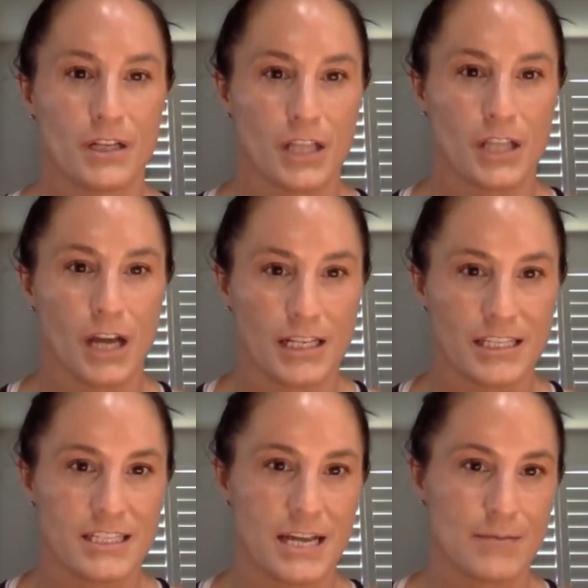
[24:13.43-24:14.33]
but a lot
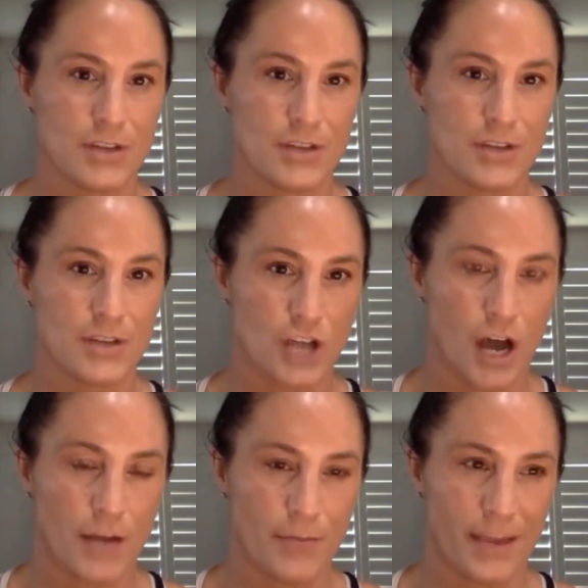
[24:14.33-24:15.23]
of the times there are these
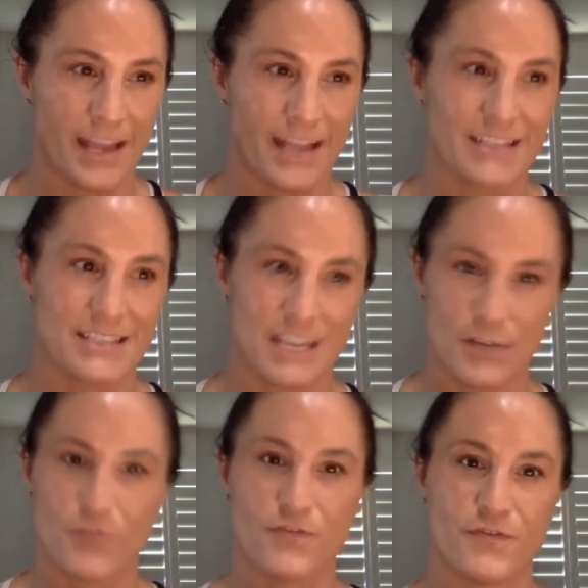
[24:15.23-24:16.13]
taut bands
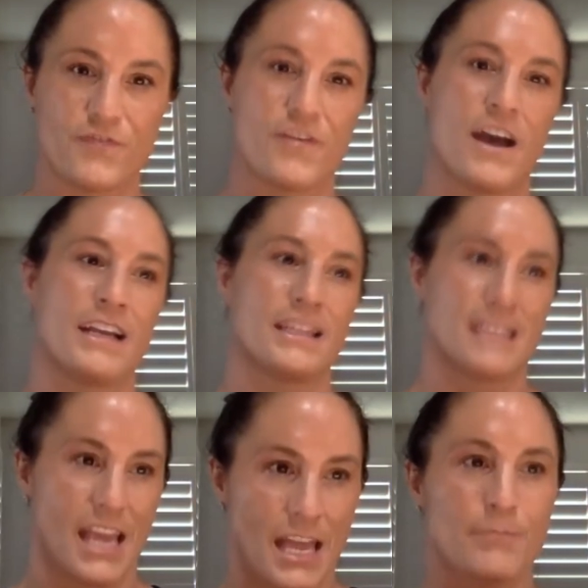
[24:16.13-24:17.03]
that you find at
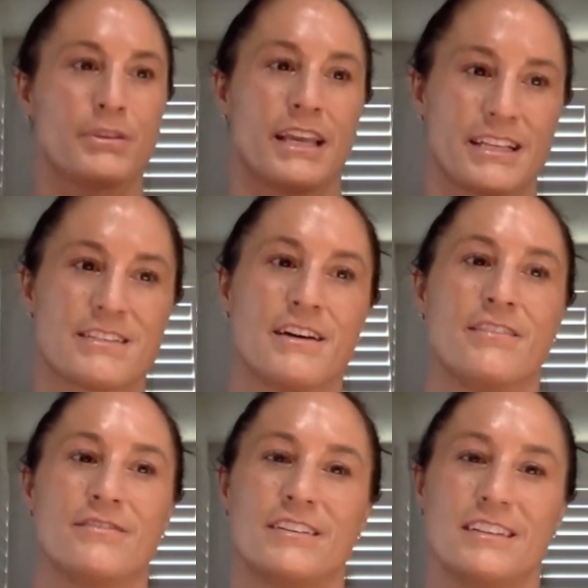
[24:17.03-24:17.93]
the end plates
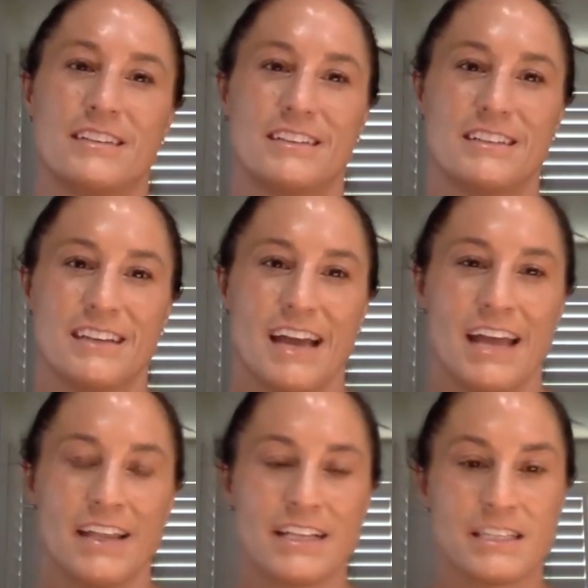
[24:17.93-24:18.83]
of
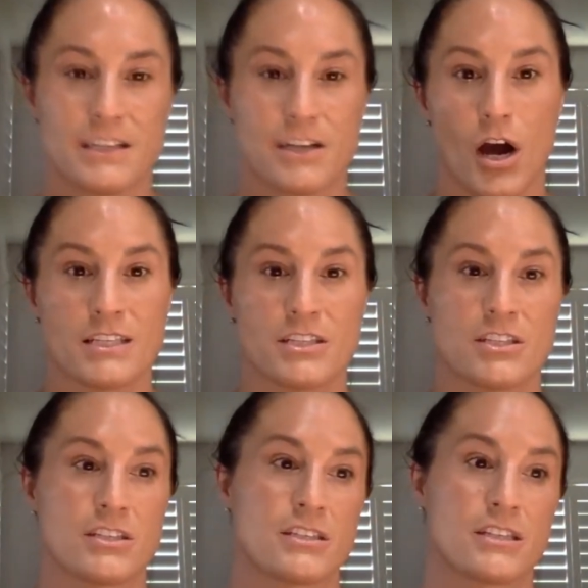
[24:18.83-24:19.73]
and it
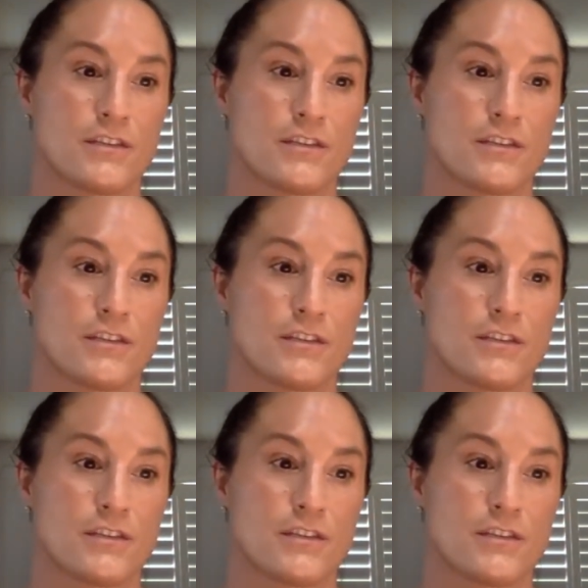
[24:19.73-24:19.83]
causes this